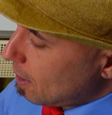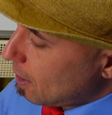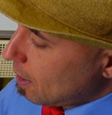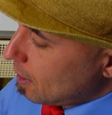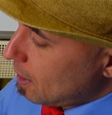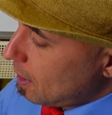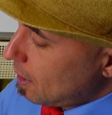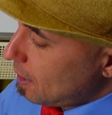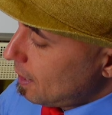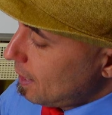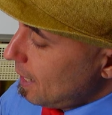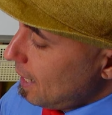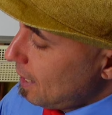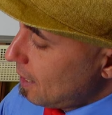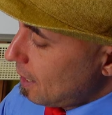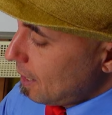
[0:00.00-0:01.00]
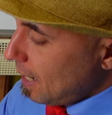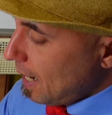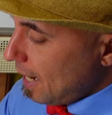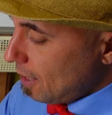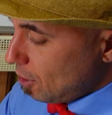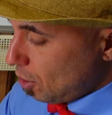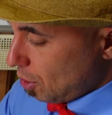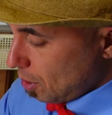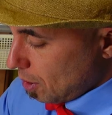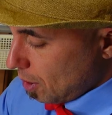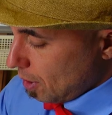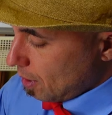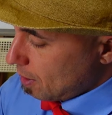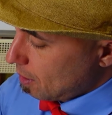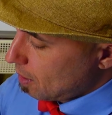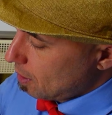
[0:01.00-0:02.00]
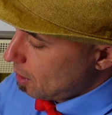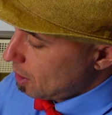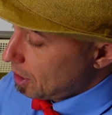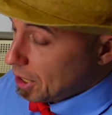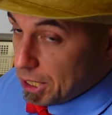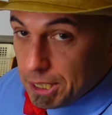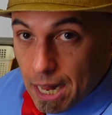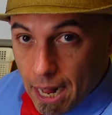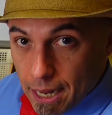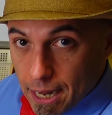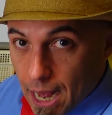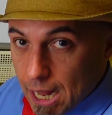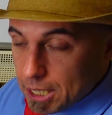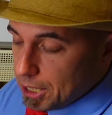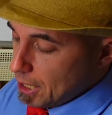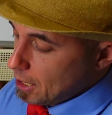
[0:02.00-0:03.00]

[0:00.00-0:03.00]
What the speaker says: the nature, just a sec guys,